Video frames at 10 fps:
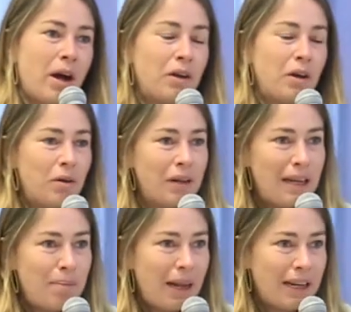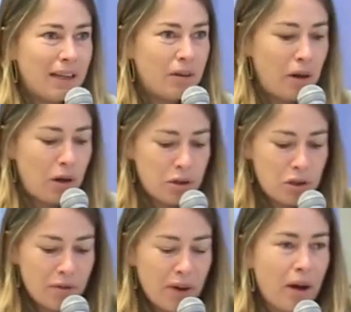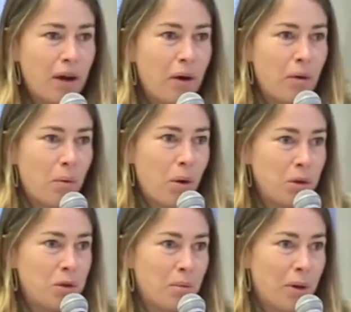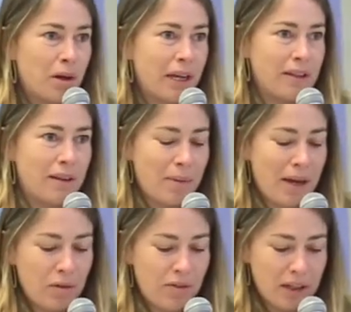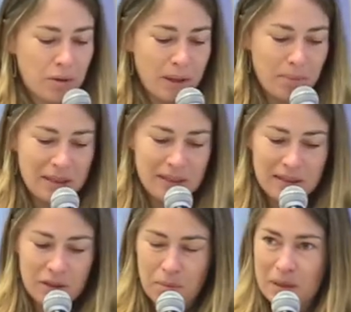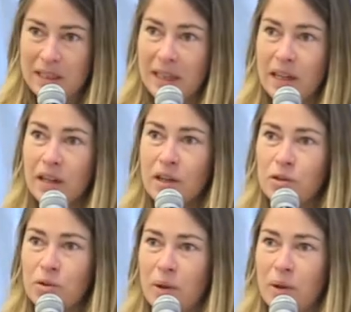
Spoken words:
are currently planning the launch of a road to market and manufacturing business committee to